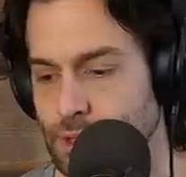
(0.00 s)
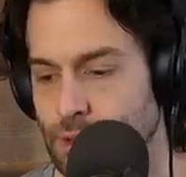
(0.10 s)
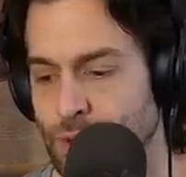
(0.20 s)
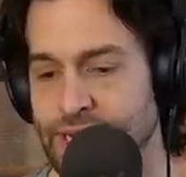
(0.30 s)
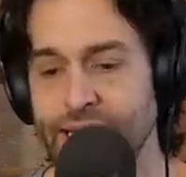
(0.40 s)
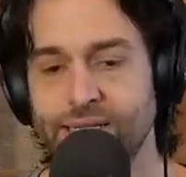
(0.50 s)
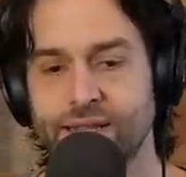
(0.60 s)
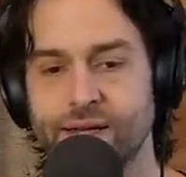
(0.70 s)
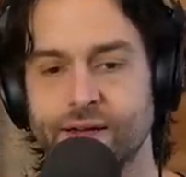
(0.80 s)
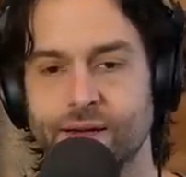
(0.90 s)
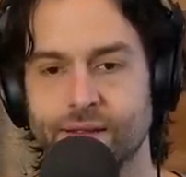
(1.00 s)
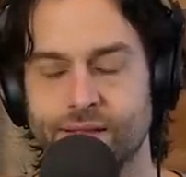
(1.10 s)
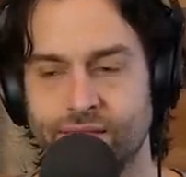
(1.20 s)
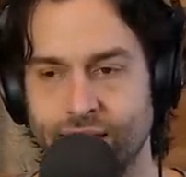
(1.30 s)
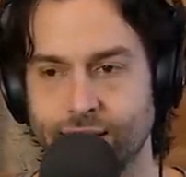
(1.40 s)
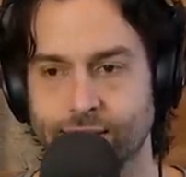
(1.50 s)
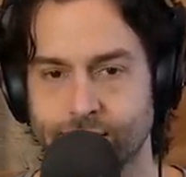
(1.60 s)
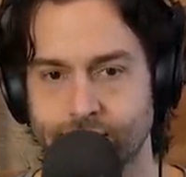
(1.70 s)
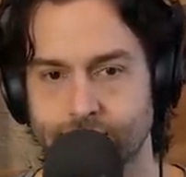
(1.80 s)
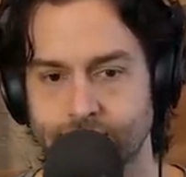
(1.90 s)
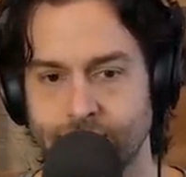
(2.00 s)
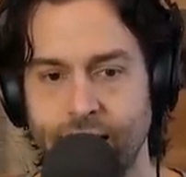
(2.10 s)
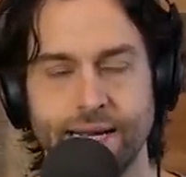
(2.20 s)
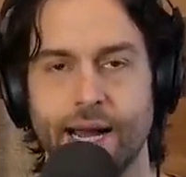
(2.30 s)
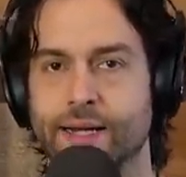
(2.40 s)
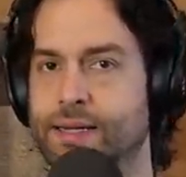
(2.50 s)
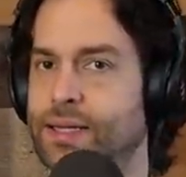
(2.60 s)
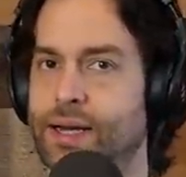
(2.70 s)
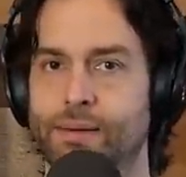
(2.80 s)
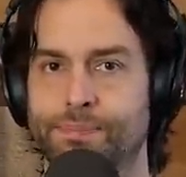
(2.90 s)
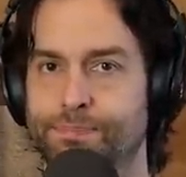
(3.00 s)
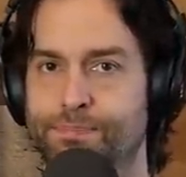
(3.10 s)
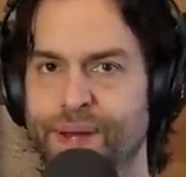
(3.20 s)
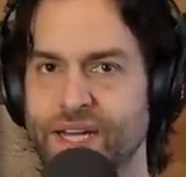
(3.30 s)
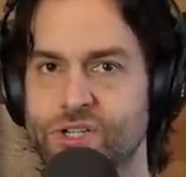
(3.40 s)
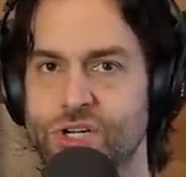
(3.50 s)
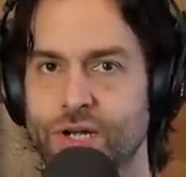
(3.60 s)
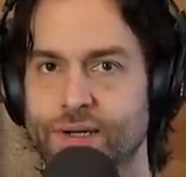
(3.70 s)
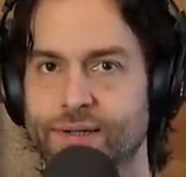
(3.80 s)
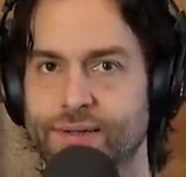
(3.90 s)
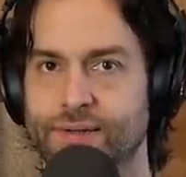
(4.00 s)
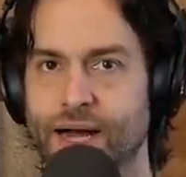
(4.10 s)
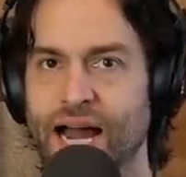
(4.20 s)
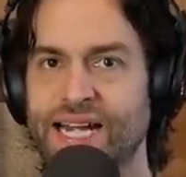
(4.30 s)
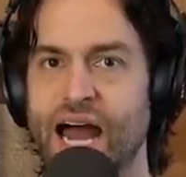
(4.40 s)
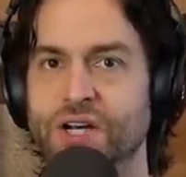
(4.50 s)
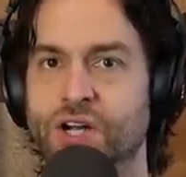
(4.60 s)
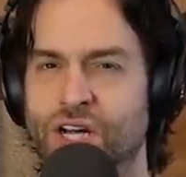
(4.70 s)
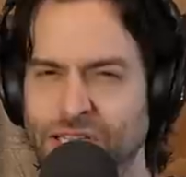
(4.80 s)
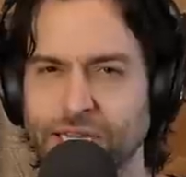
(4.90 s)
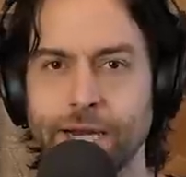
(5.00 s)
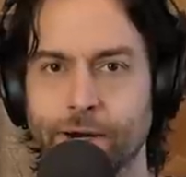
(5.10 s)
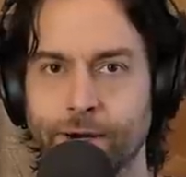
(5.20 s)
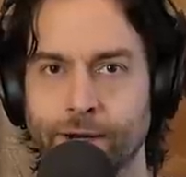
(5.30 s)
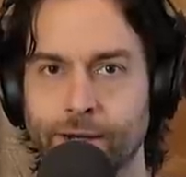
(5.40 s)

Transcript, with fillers: we get to the thing. Now I got clear, bitch. I got clear.